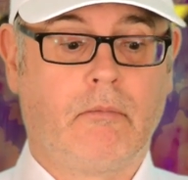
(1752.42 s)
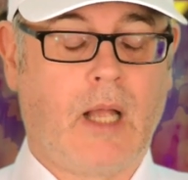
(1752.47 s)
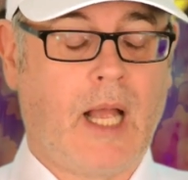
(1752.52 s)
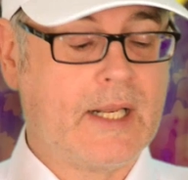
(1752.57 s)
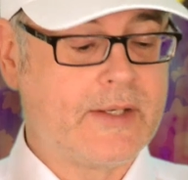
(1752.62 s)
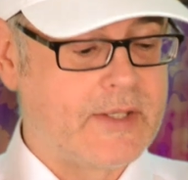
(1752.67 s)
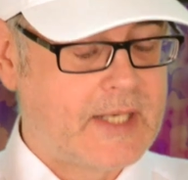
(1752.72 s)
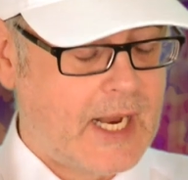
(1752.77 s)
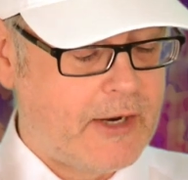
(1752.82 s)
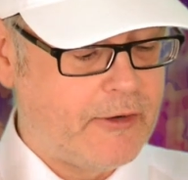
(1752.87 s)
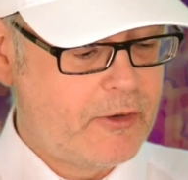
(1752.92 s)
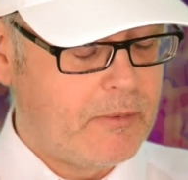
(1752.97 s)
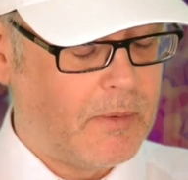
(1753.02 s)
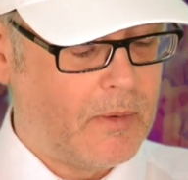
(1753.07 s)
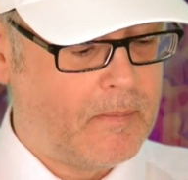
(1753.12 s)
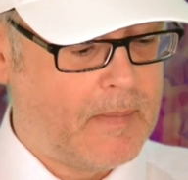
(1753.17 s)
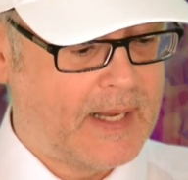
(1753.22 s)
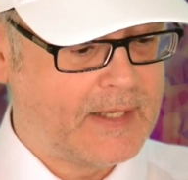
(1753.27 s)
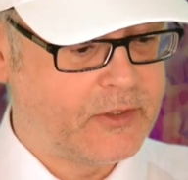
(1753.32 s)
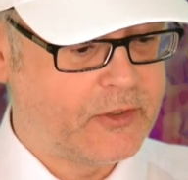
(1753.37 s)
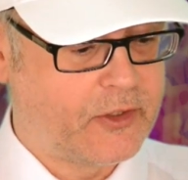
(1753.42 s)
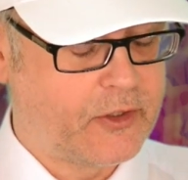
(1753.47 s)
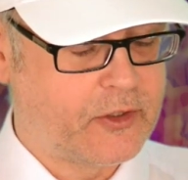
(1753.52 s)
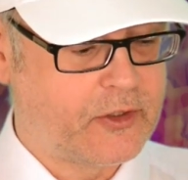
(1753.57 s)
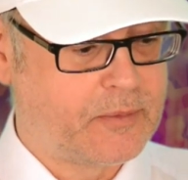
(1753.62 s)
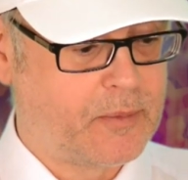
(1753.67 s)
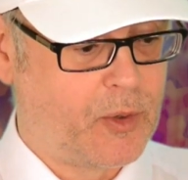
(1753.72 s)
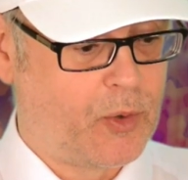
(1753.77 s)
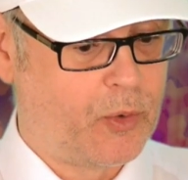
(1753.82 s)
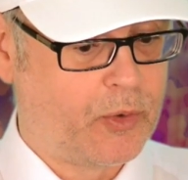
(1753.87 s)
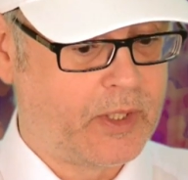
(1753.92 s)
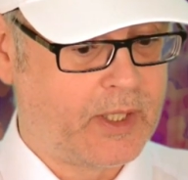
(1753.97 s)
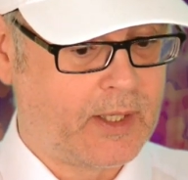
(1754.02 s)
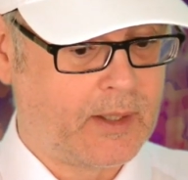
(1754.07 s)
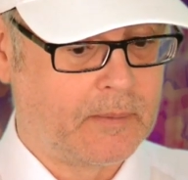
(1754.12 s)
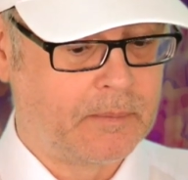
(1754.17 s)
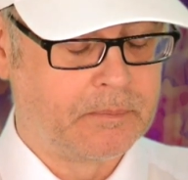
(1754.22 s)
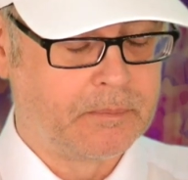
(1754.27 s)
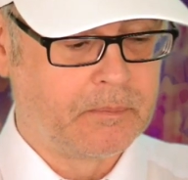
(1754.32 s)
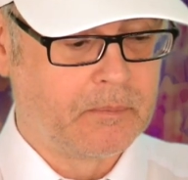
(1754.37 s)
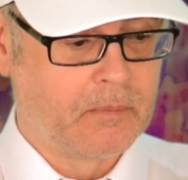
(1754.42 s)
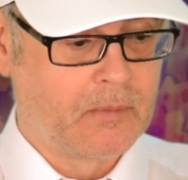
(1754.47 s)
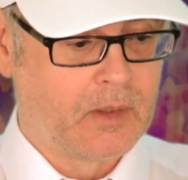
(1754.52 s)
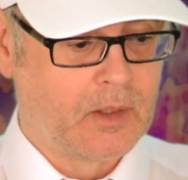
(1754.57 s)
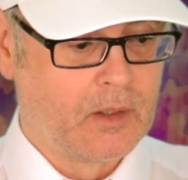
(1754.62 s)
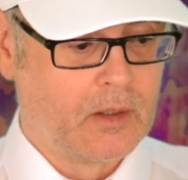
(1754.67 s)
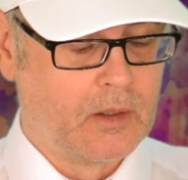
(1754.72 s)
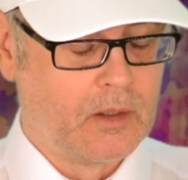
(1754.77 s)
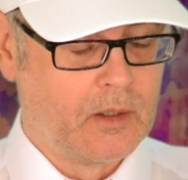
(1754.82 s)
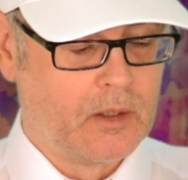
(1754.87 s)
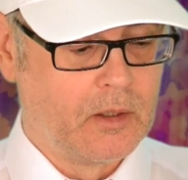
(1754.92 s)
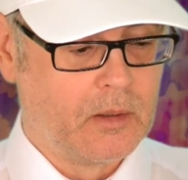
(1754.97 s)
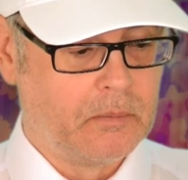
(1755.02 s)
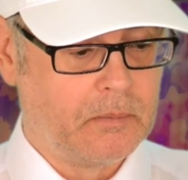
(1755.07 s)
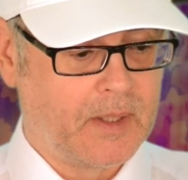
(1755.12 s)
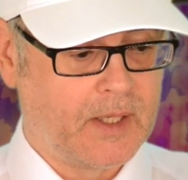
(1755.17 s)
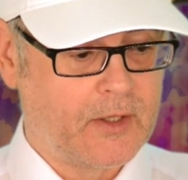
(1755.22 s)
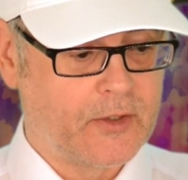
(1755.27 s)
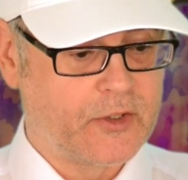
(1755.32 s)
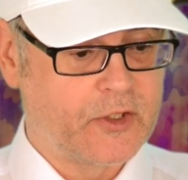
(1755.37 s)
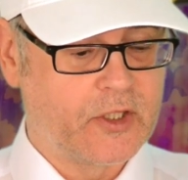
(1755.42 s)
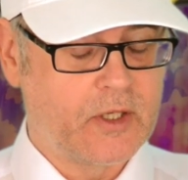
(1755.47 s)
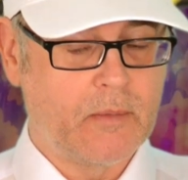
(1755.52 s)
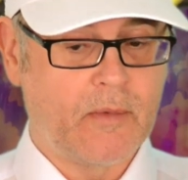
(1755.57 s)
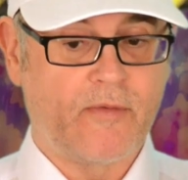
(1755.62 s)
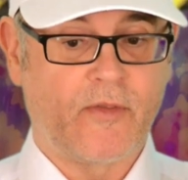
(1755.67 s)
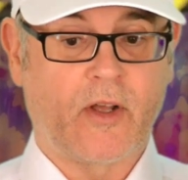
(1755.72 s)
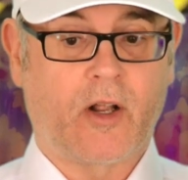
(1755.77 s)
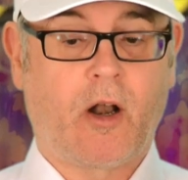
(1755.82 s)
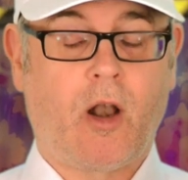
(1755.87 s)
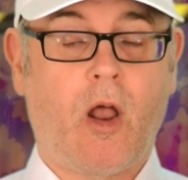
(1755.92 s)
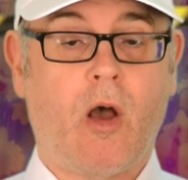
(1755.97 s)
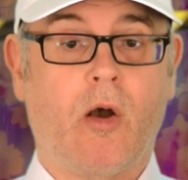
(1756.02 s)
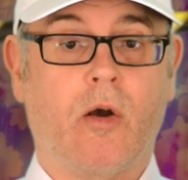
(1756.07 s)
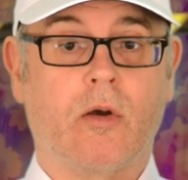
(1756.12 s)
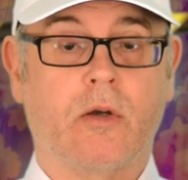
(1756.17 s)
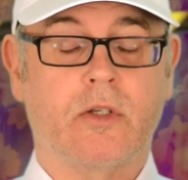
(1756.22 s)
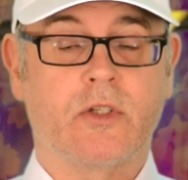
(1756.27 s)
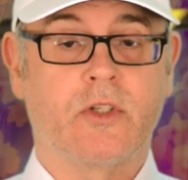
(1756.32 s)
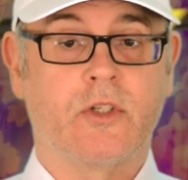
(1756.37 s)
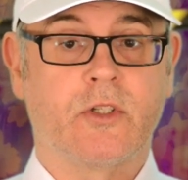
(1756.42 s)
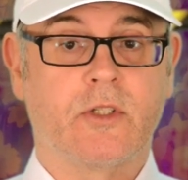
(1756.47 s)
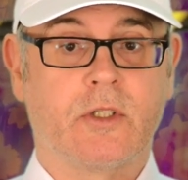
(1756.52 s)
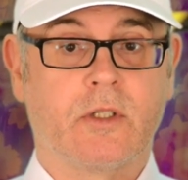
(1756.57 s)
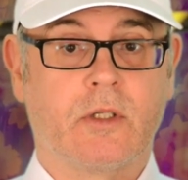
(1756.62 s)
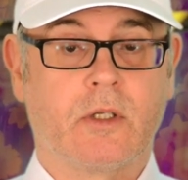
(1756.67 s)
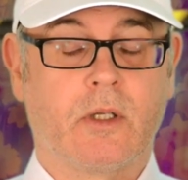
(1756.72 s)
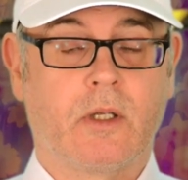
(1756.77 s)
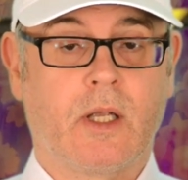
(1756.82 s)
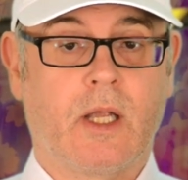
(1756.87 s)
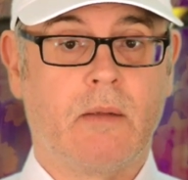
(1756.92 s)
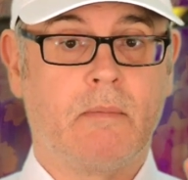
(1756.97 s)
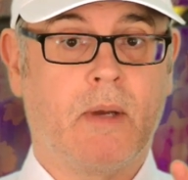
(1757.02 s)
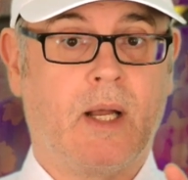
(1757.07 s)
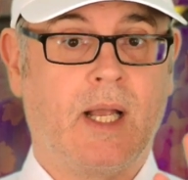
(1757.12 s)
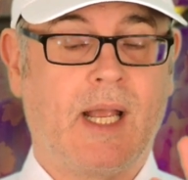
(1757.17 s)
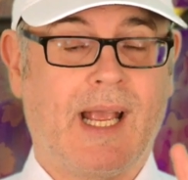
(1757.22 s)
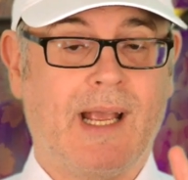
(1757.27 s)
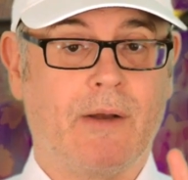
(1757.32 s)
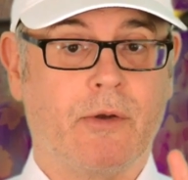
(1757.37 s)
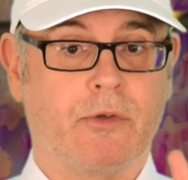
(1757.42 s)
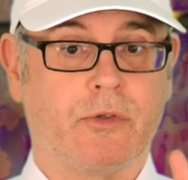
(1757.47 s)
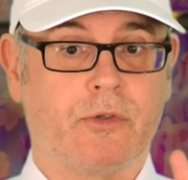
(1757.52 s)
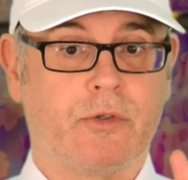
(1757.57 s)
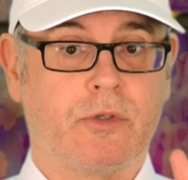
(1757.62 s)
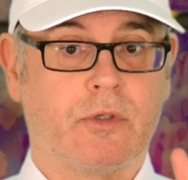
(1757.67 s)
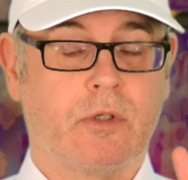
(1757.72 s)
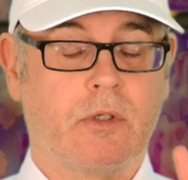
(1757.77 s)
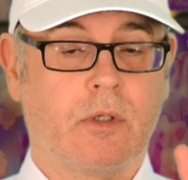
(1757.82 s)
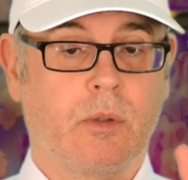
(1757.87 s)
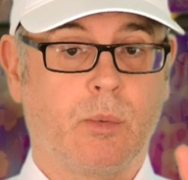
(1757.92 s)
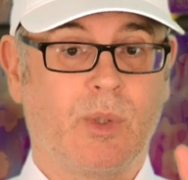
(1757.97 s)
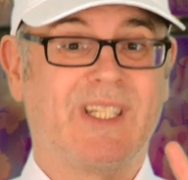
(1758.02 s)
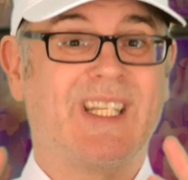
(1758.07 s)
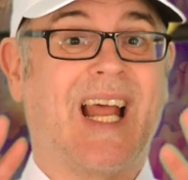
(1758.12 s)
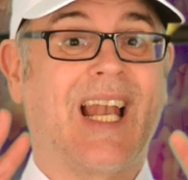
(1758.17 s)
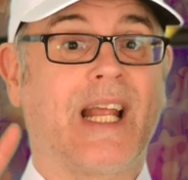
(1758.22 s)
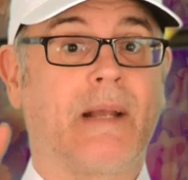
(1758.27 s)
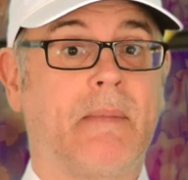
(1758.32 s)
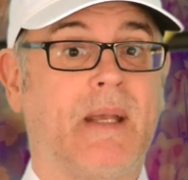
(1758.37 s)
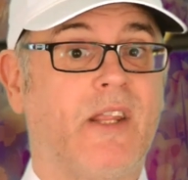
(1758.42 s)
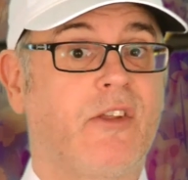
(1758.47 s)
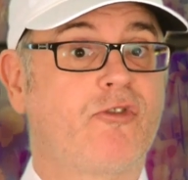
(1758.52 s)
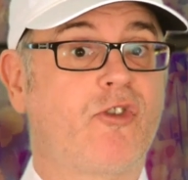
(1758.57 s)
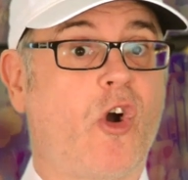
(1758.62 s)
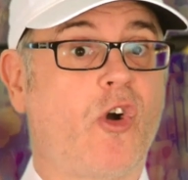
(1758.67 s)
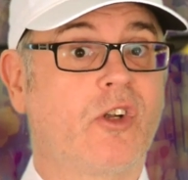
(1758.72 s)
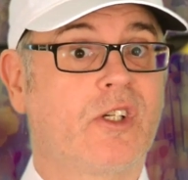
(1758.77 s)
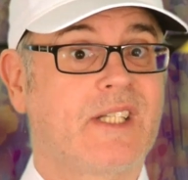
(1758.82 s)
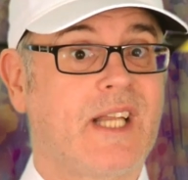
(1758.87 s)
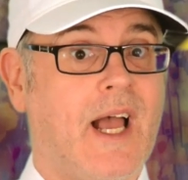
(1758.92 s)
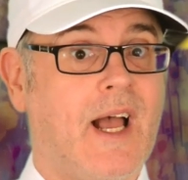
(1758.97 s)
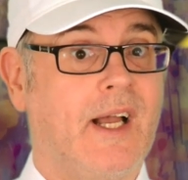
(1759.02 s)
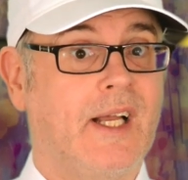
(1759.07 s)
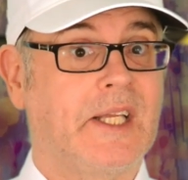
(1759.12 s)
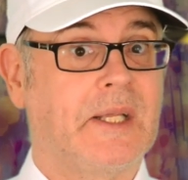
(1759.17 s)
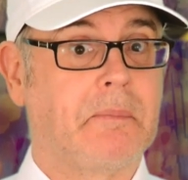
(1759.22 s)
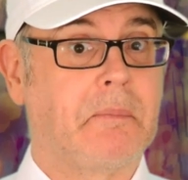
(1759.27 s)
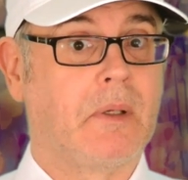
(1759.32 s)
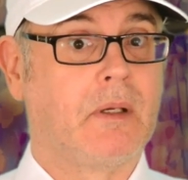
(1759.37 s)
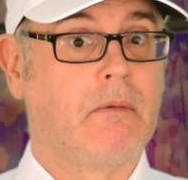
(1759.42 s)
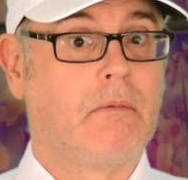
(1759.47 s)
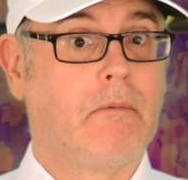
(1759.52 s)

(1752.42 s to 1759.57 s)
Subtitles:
a terrible mess this morning, because some of the clocks in my house were telling me the wrong time.